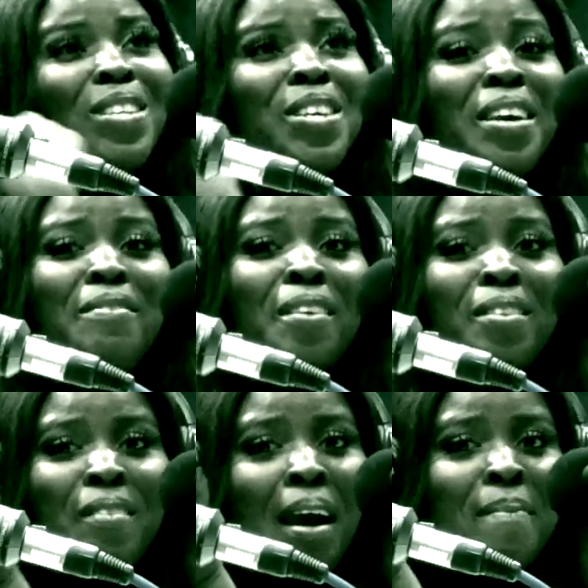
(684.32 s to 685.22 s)
you can
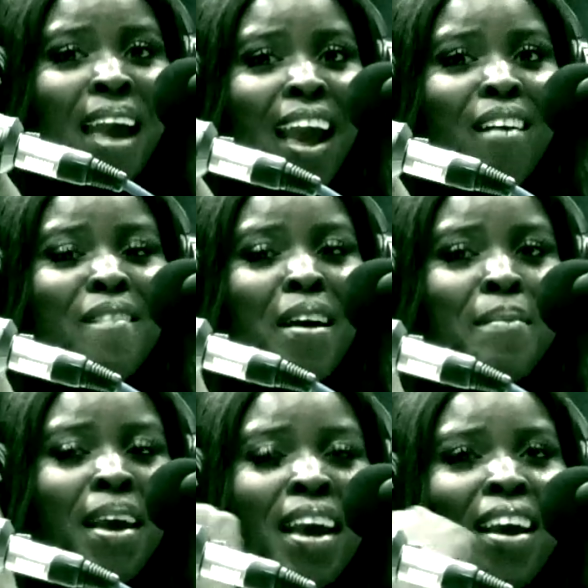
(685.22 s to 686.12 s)
follow
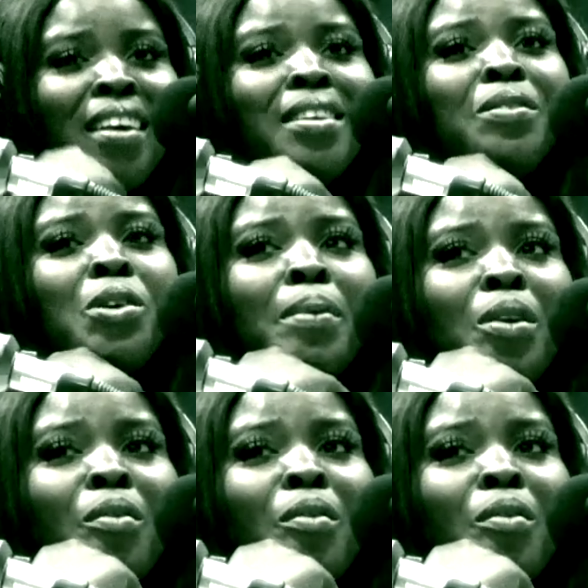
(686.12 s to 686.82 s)
RamAir UB